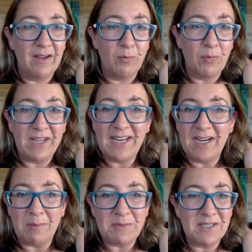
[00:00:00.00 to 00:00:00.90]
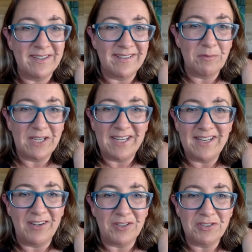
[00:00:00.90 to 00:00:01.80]
we're getting
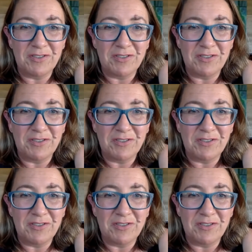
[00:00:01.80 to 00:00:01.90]
onto